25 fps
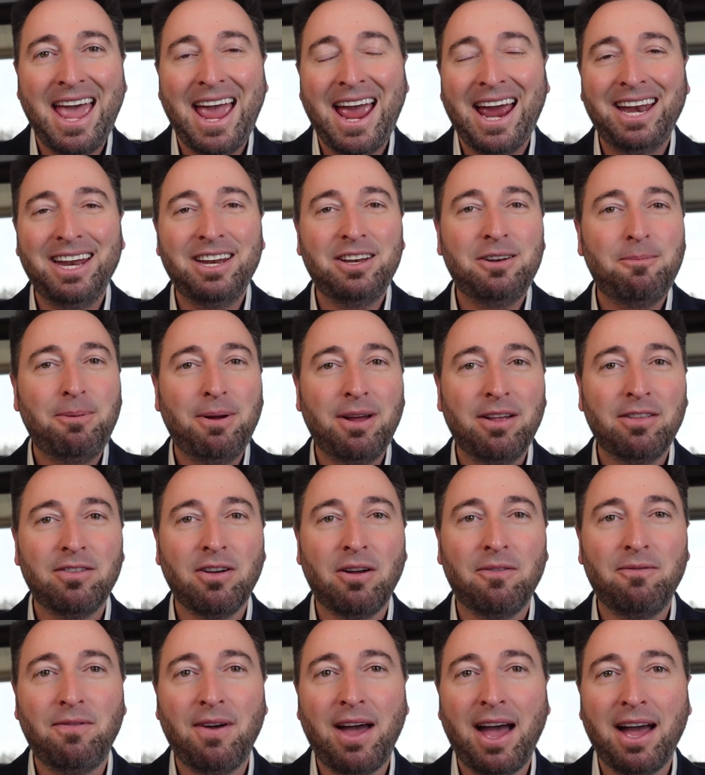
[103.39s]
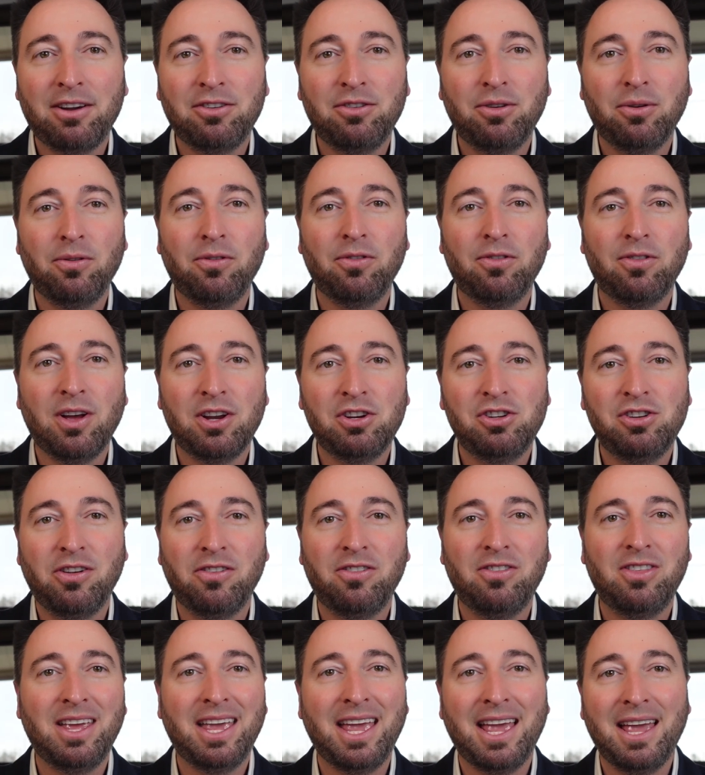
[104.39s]
and it depends on factors such
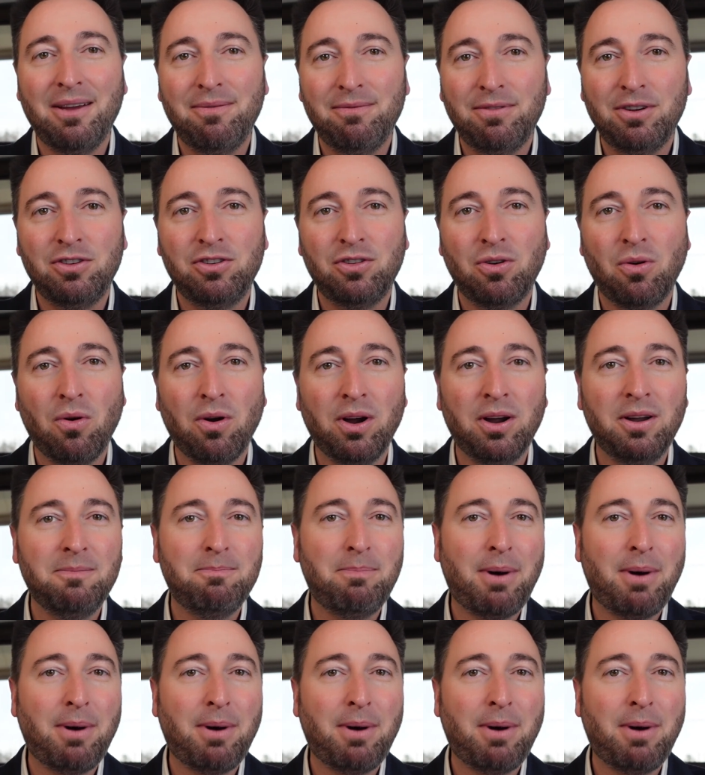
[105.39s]
as the inventory,